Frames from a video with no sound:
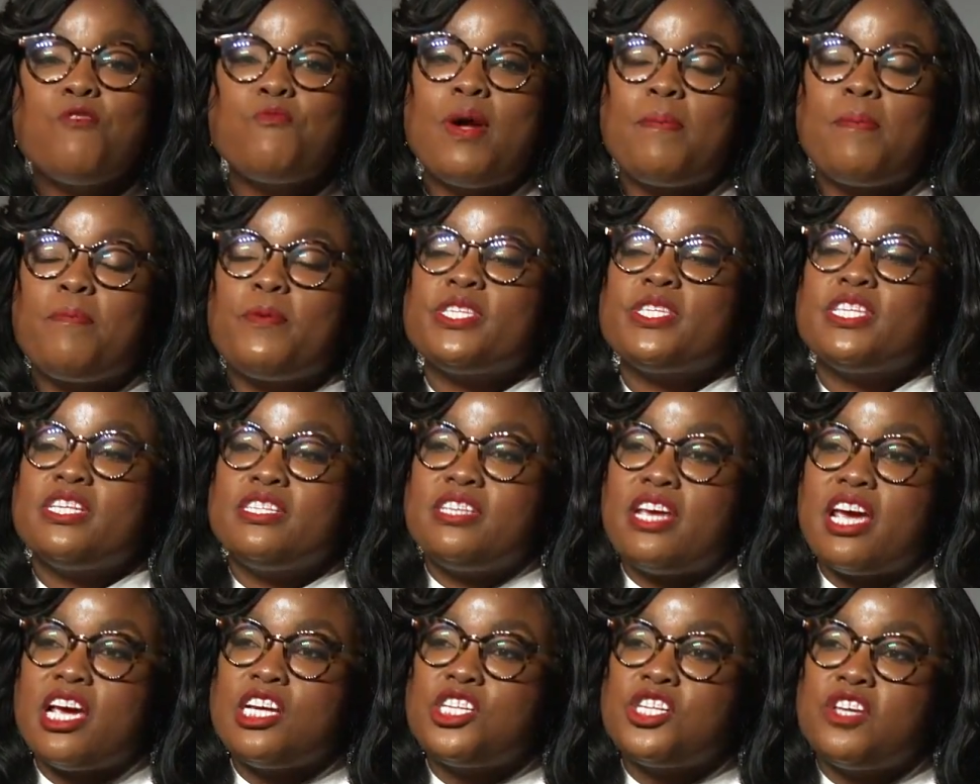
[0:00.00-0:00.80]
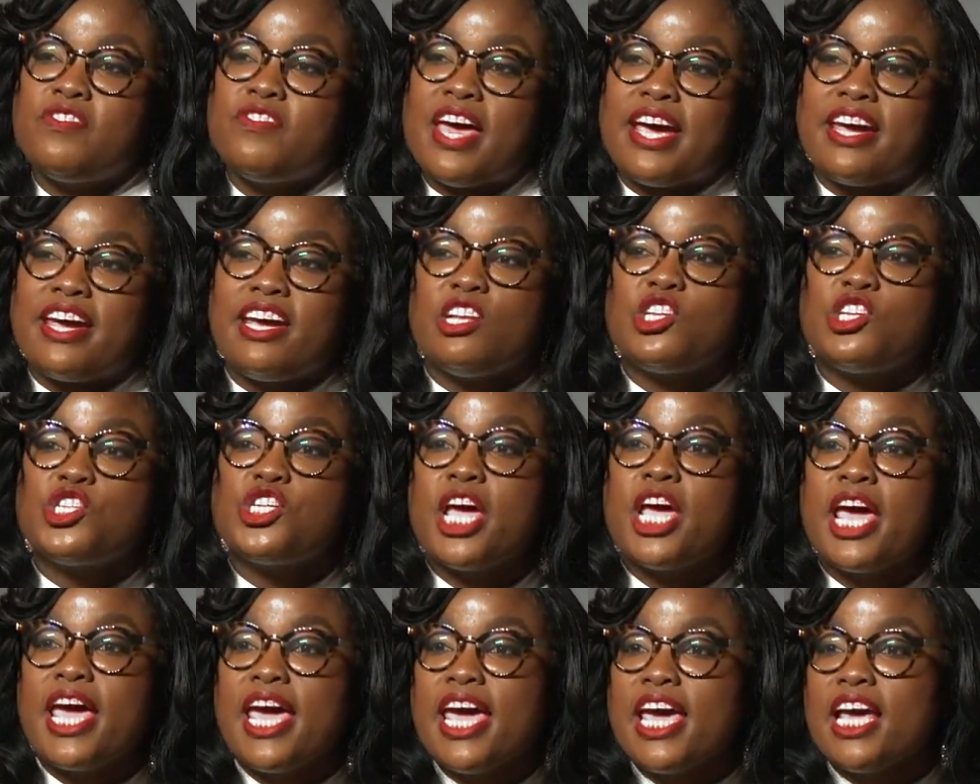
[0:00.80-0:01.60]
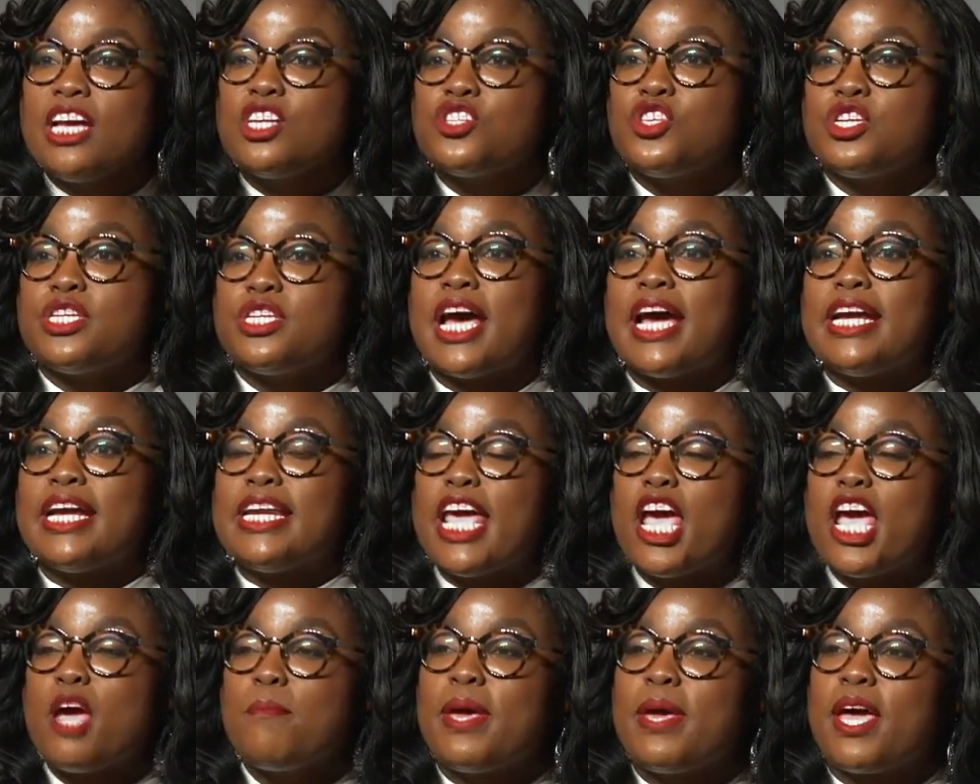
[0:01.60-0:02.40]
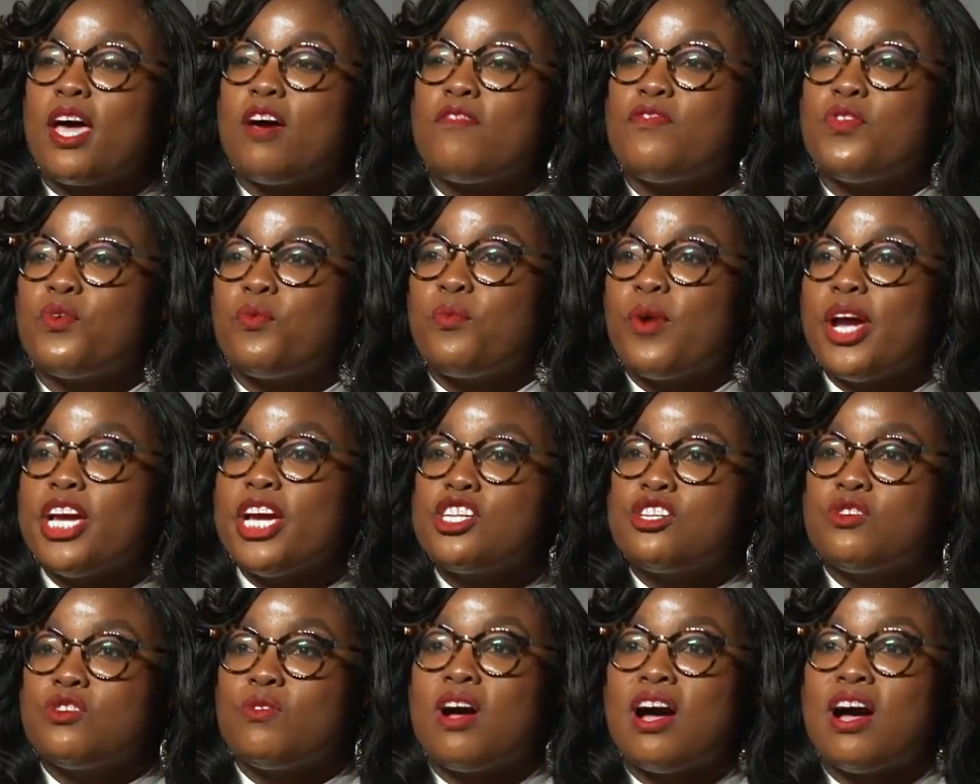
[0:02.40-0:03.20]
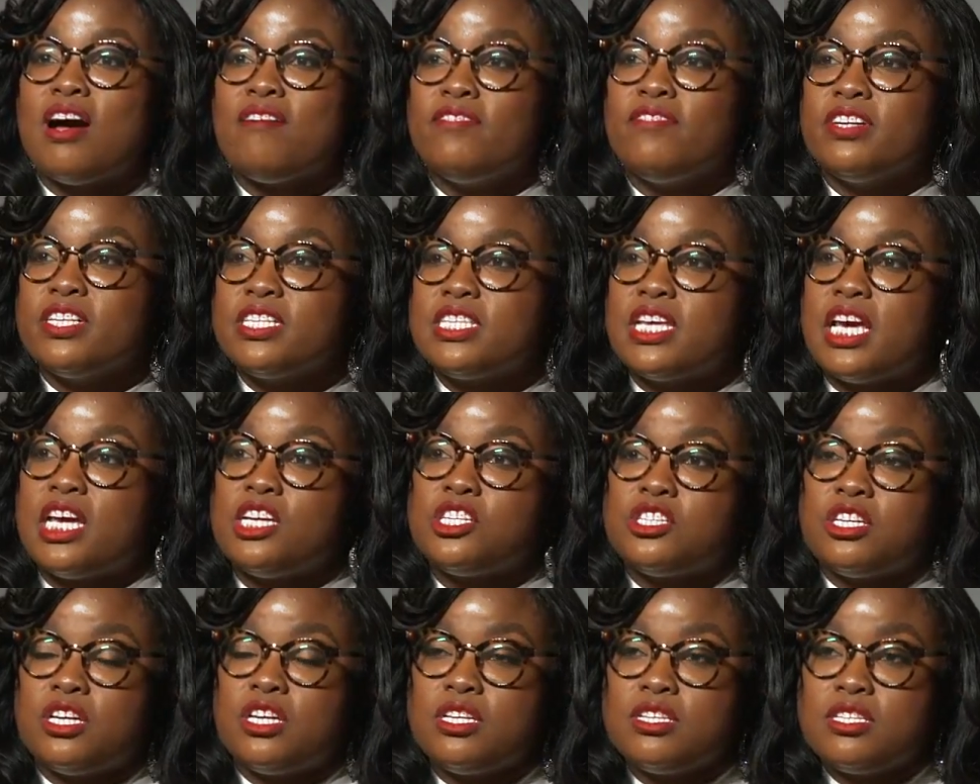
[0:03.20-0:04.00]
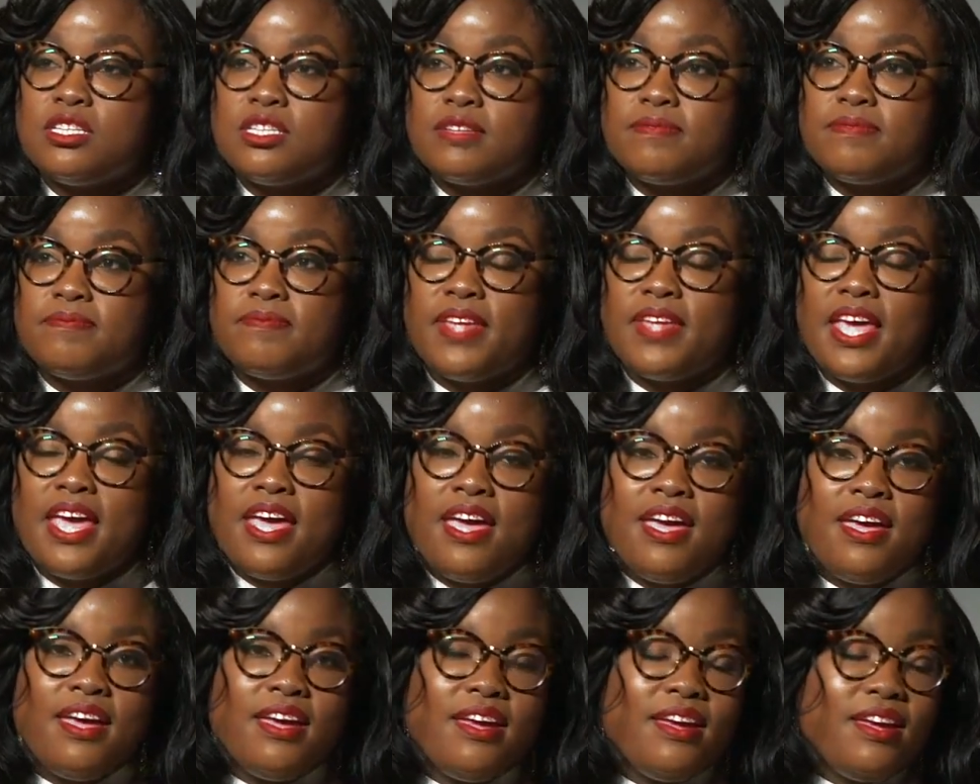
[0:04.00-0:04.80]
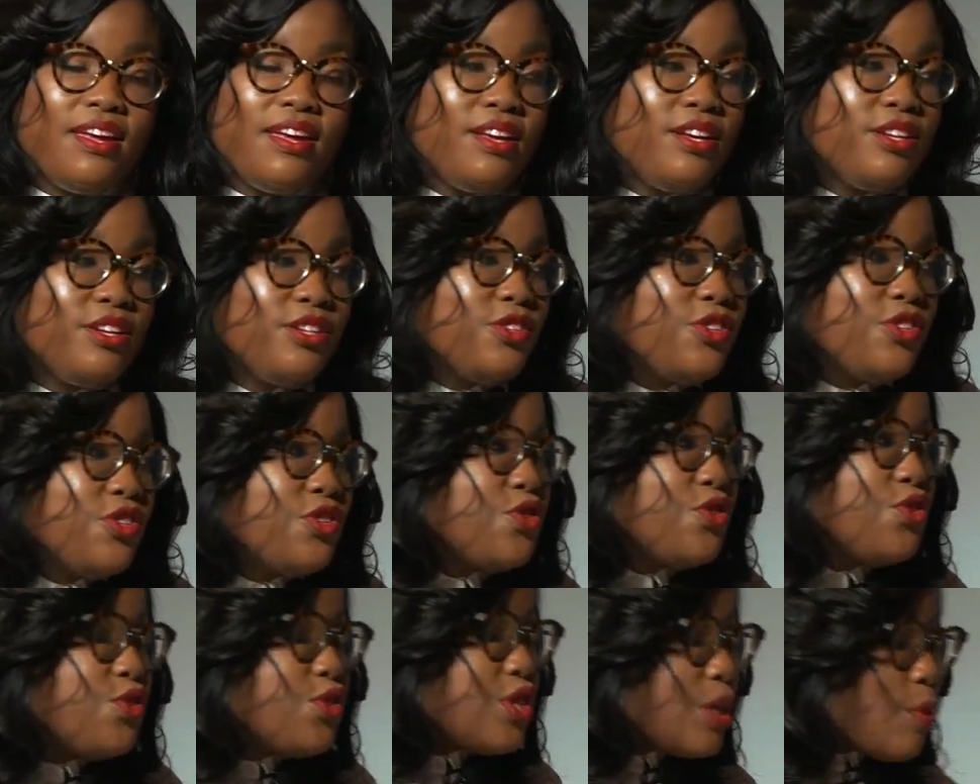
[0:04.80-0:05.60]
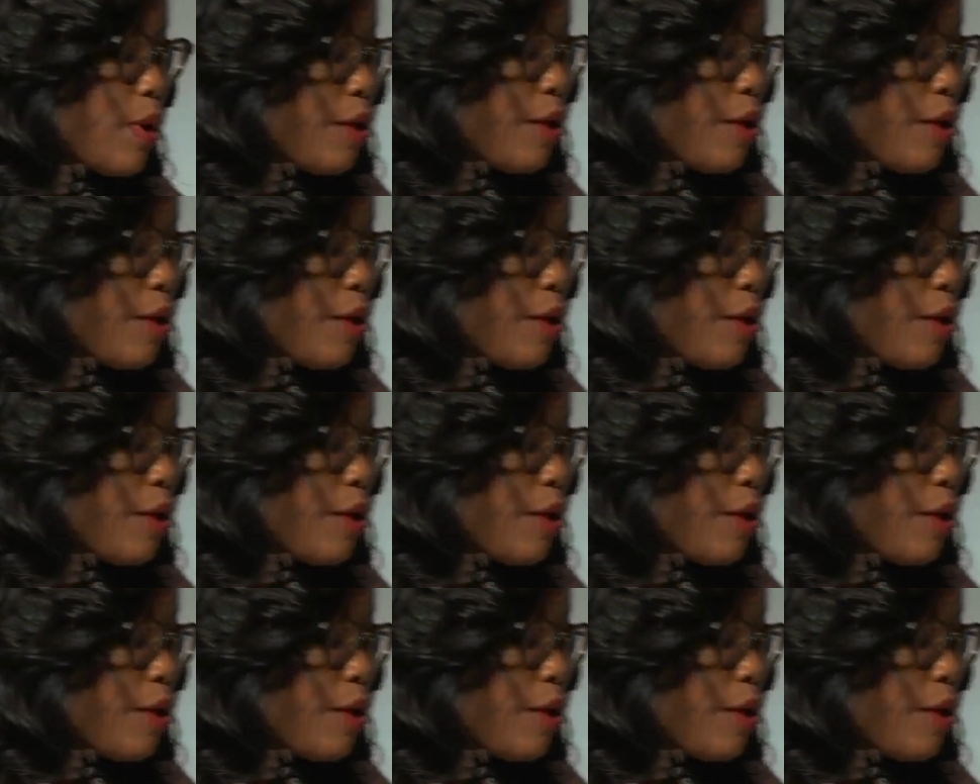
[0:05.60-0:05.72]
representation that can change the dynamic of the racial conversations. So